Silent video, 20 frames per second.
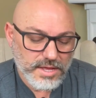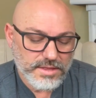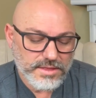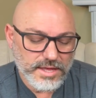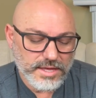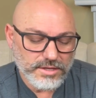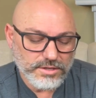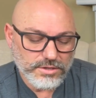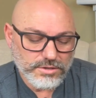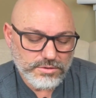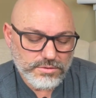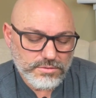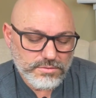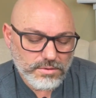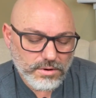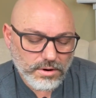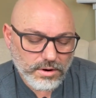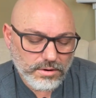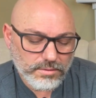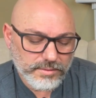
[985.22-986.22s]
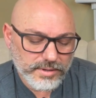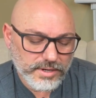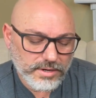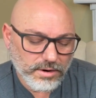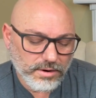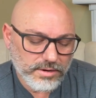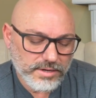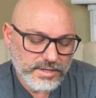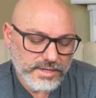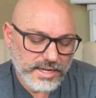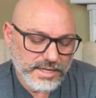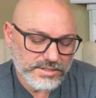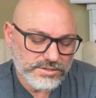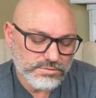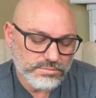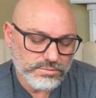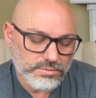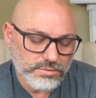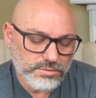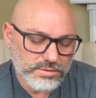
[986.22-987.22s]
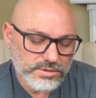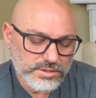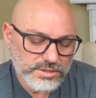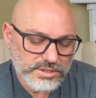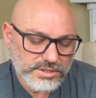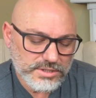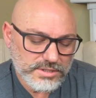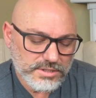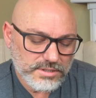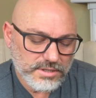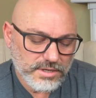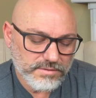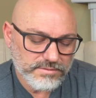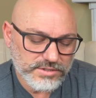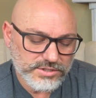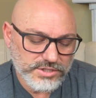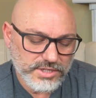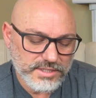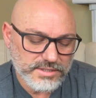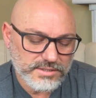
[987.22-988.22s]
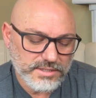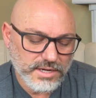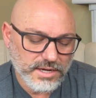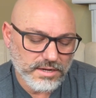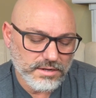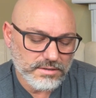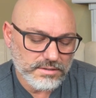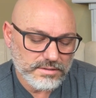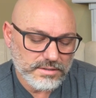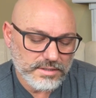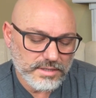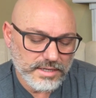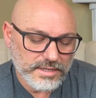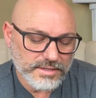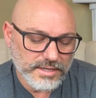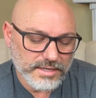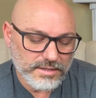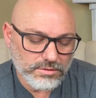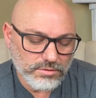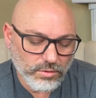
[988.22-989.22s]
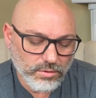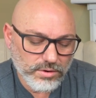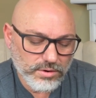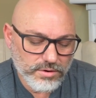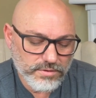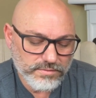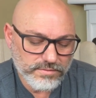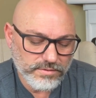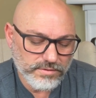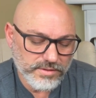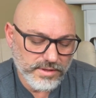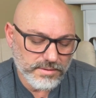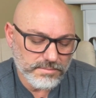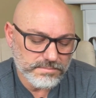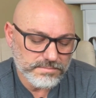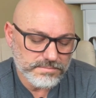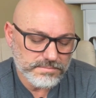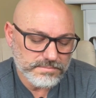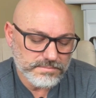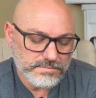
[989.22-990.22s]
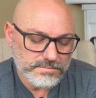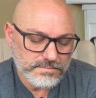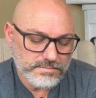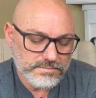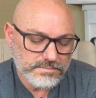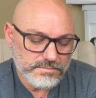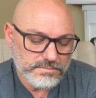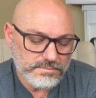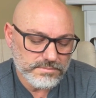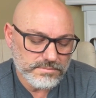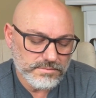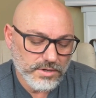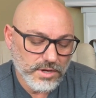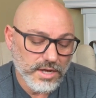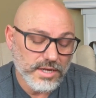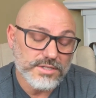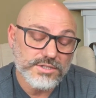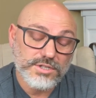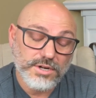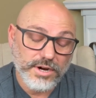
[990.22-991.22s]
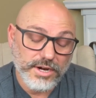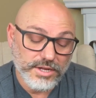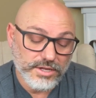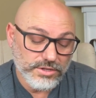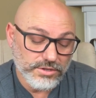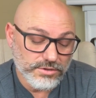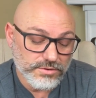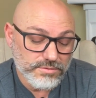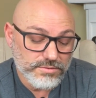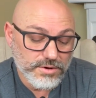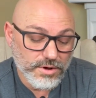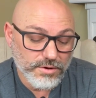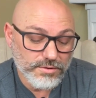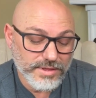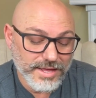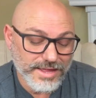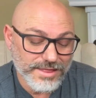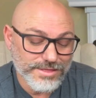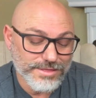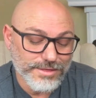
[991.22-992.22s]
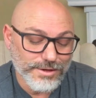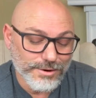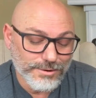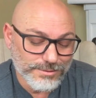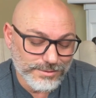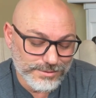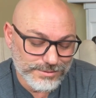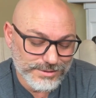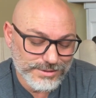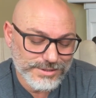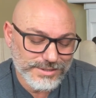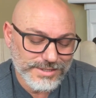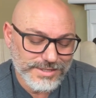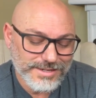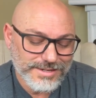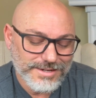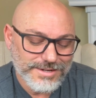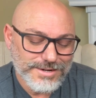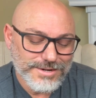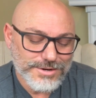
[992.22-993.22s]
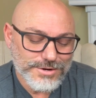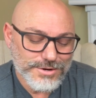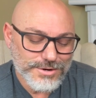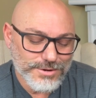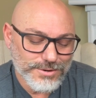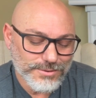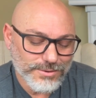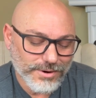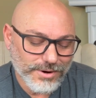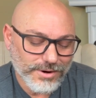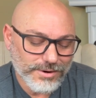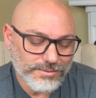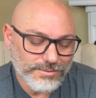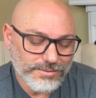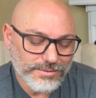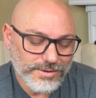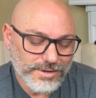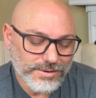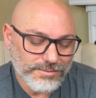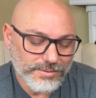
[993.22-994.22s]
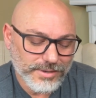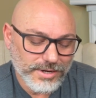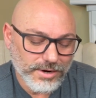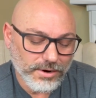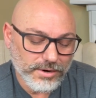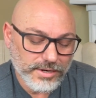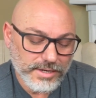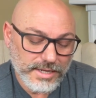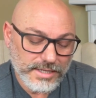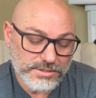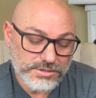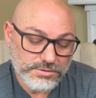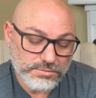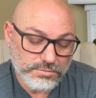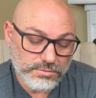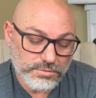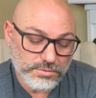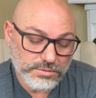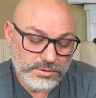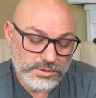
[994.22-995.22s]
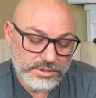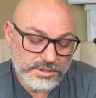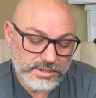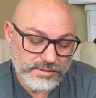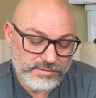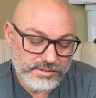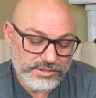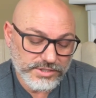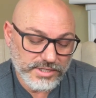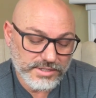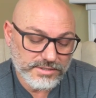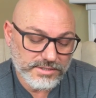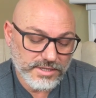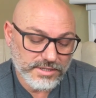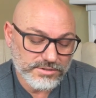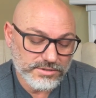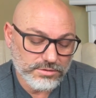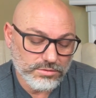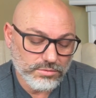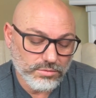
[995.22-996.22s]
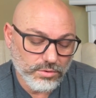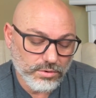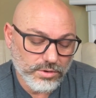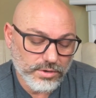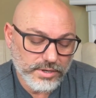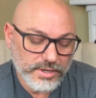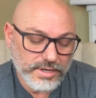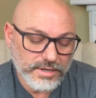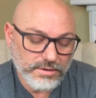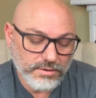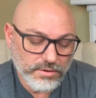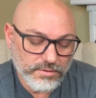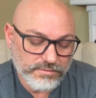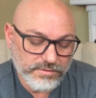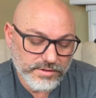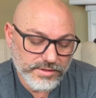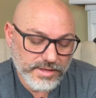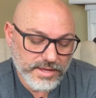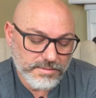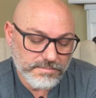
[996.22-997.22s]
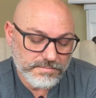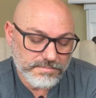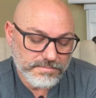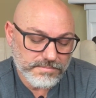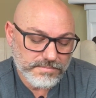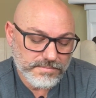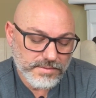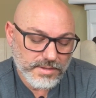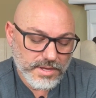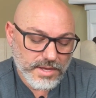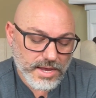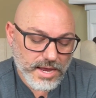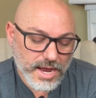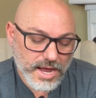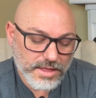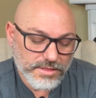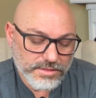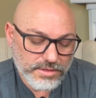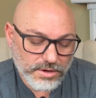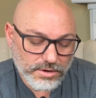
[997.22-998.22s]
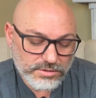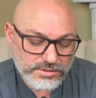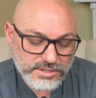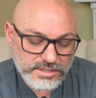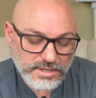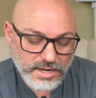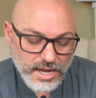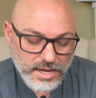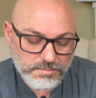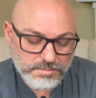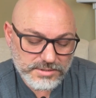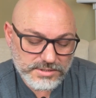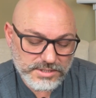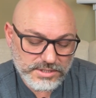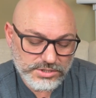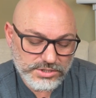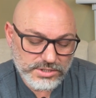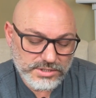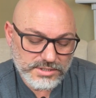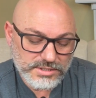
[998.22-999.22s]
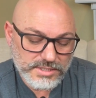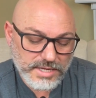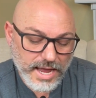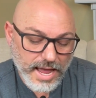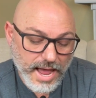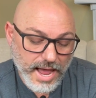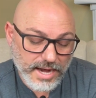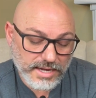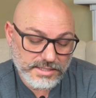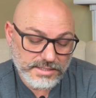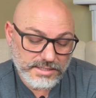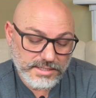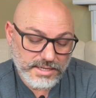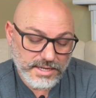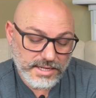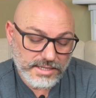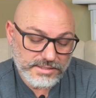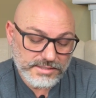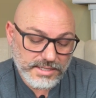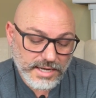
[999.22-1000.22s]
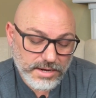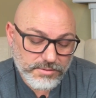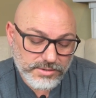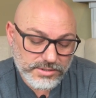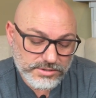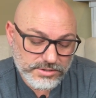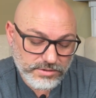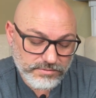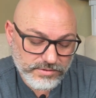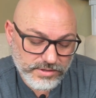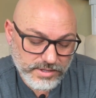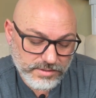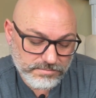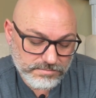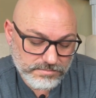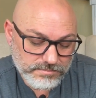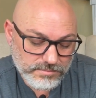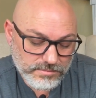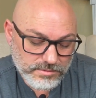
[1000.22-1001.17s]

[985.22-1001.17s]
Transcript: "that you are regarded as rulers of the Gentiles, and they lord over them." You know that those who are regarded as rulers of the Gentiles lord it over them, and those in high positions act as tyrants over them.